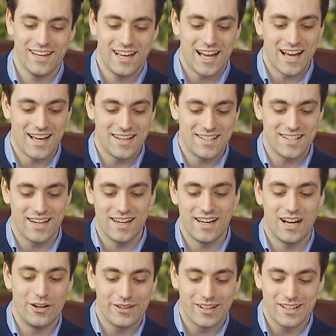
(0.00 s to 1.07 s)
And
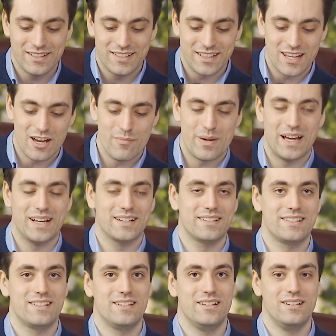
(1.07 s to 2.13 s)
I would like to go back
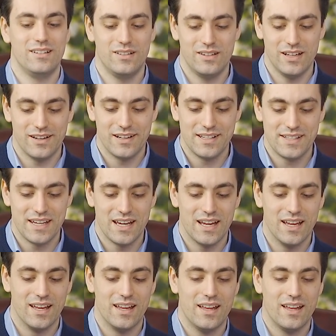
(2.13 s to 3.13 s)
to the idea